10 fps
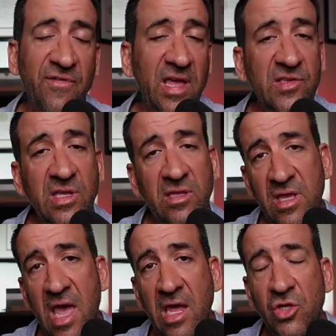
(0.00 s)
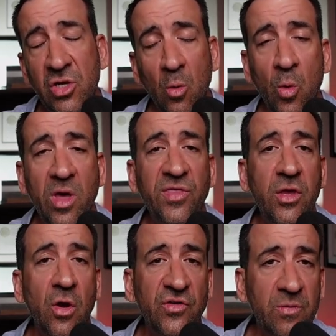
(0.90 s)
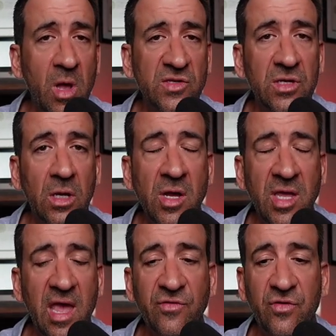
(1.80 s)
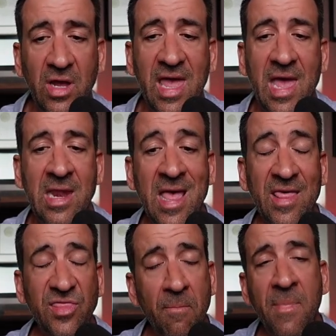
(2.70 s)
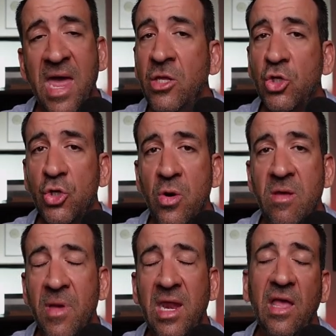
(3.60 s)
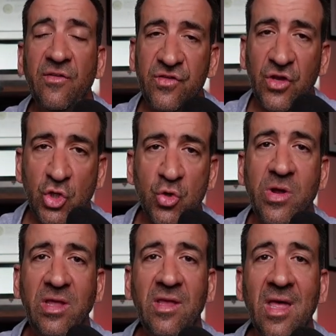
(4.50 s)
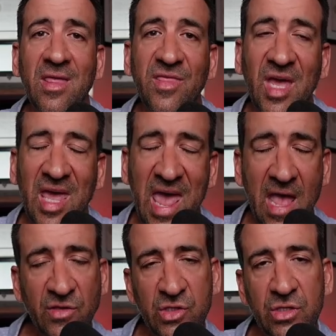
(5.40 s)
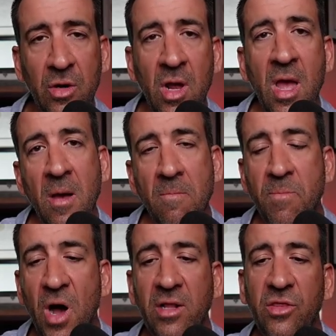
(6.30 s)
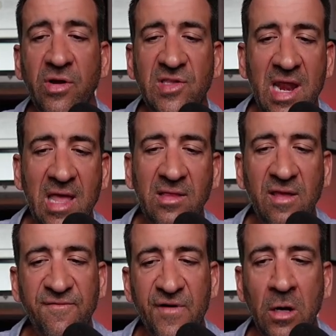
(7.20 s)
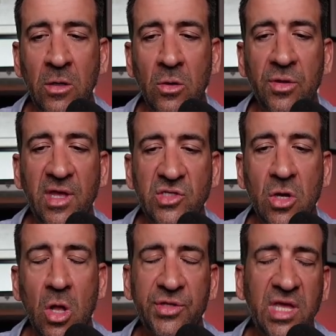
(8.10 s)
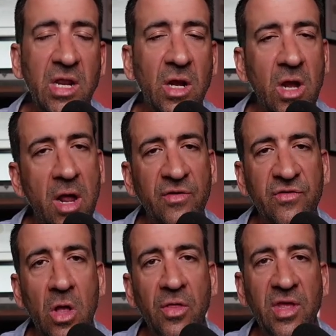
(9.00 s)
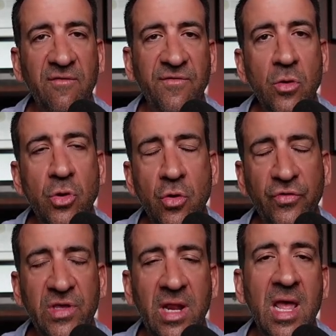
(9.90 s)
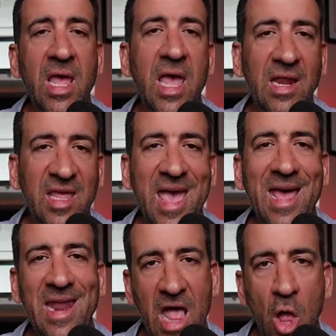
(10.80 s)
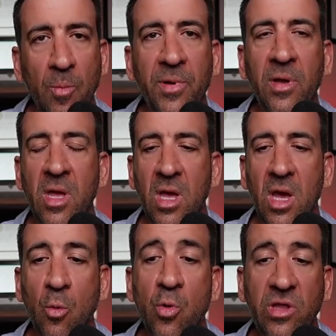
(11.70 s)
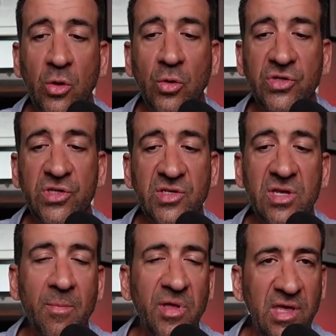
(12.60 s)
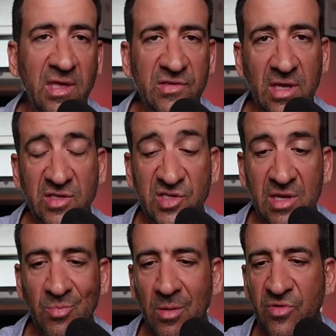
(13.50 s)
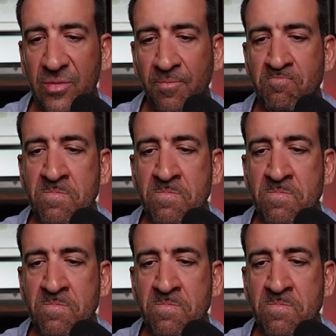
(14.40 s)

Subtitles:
of ACTH with your small cell lung cancer. Again, the main treatment is to treat the cancer, but there is an antifungal that's called ketoconazole that if you use it, it can help reduce some of these symptoms.